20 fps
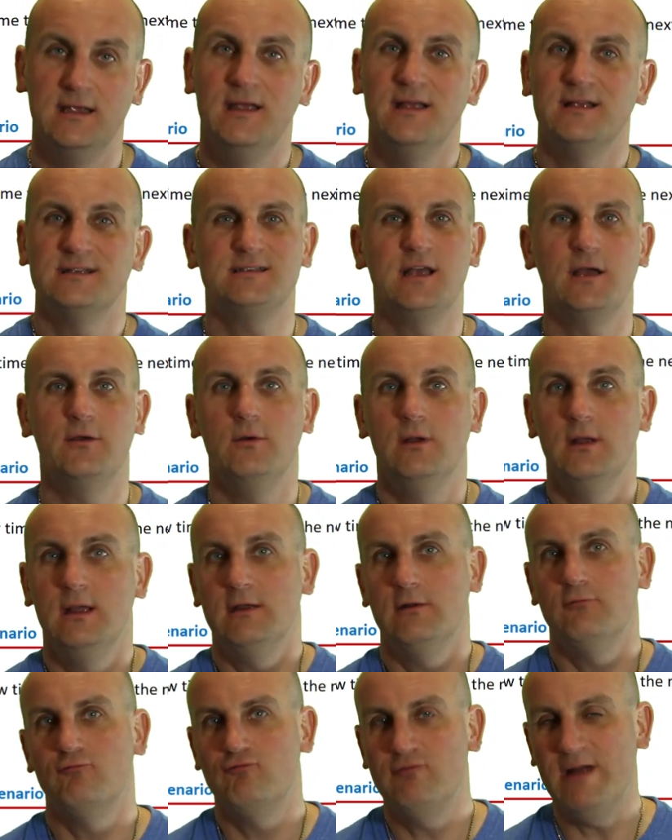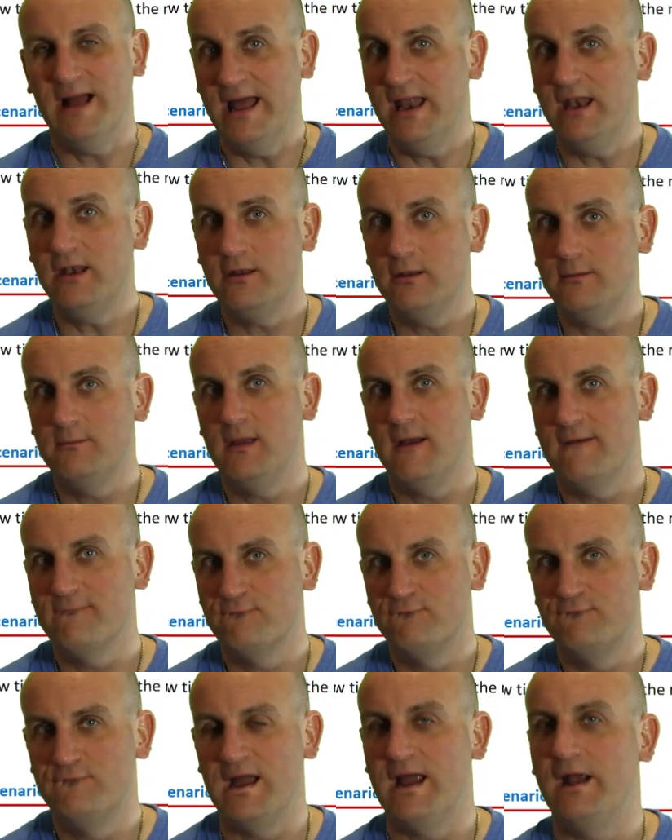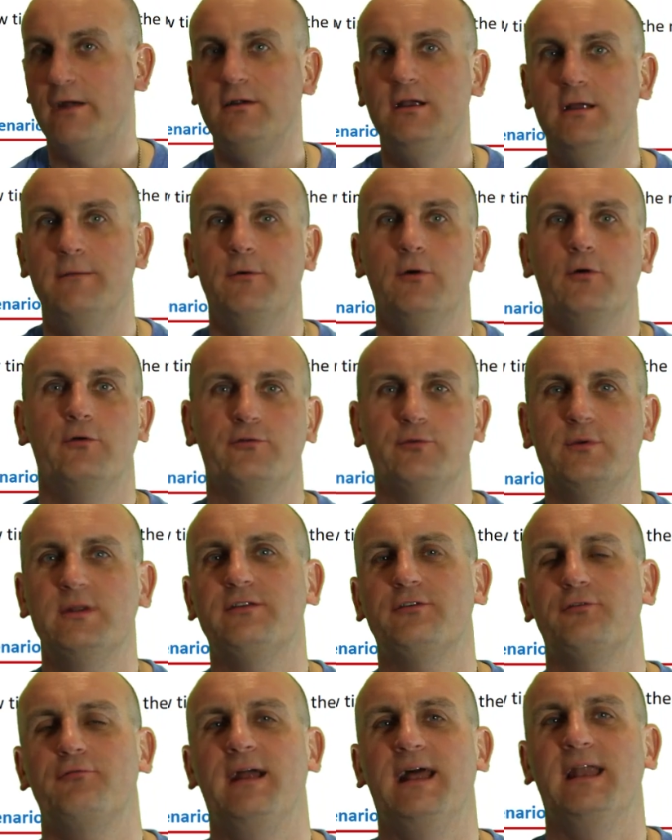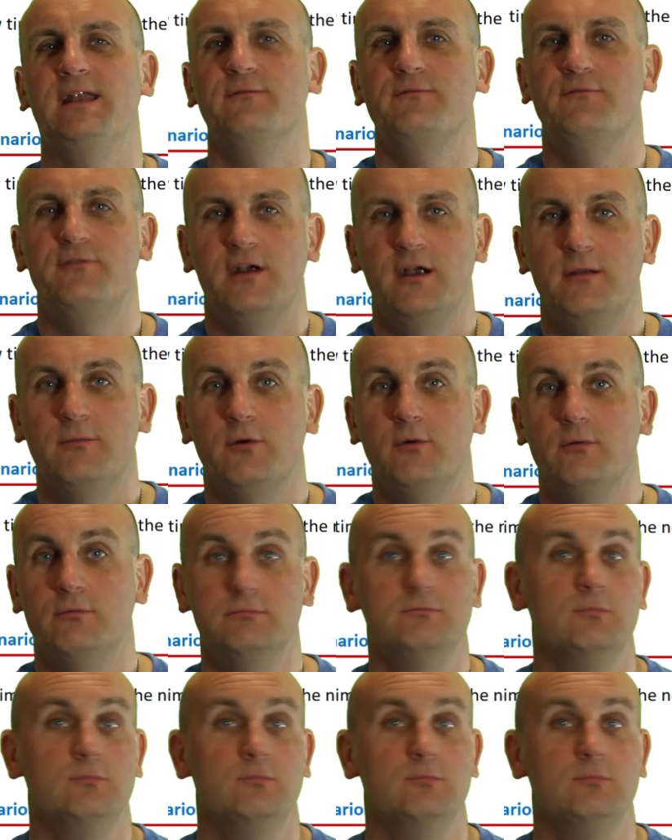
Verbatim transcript: So random variables. What is a random variable?